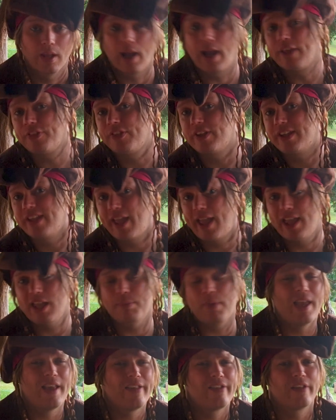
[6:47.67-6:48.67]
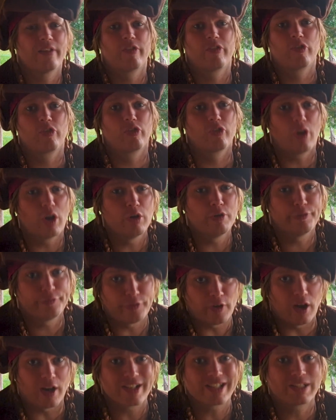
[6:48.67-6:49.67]
And the game is so
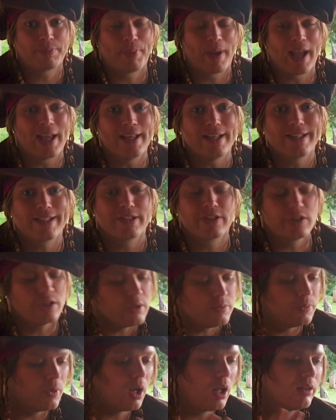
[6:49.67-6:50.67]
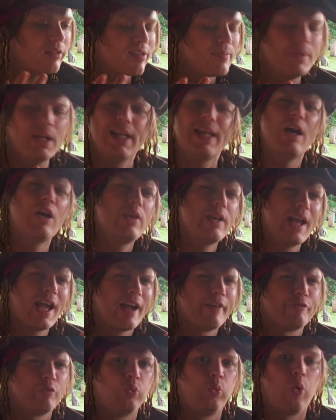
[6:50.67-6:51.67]
fast-paced, you ultimately only
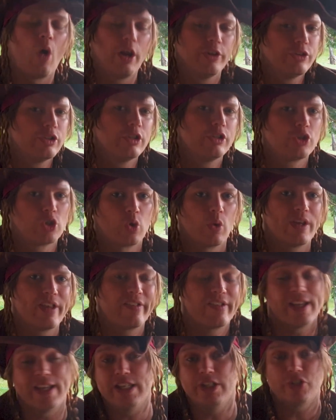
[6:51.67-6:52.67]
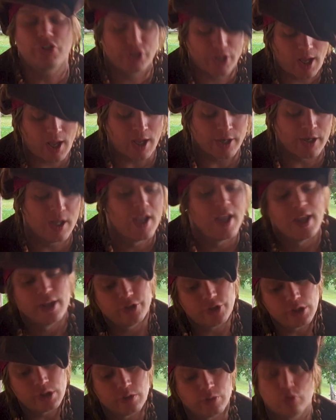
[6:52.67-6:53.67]
have one choice each turn.
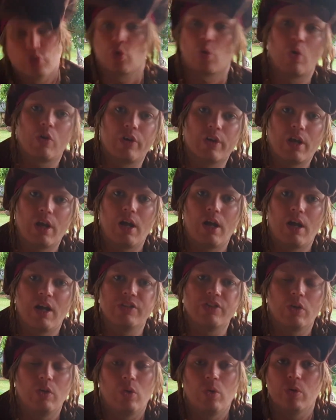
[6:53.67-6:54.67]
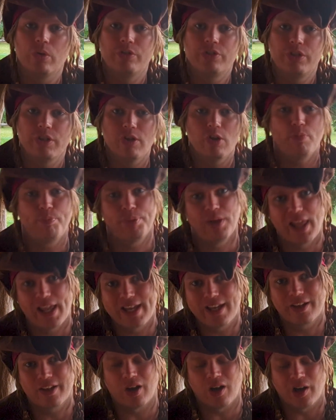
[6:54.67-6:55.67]
Do you draw a card or do you
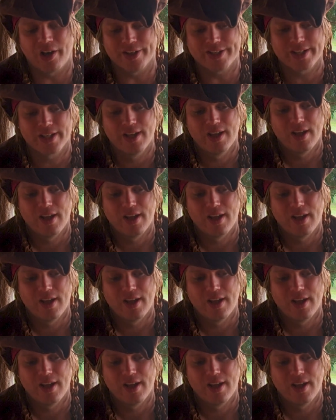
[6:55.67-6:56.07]
play a card?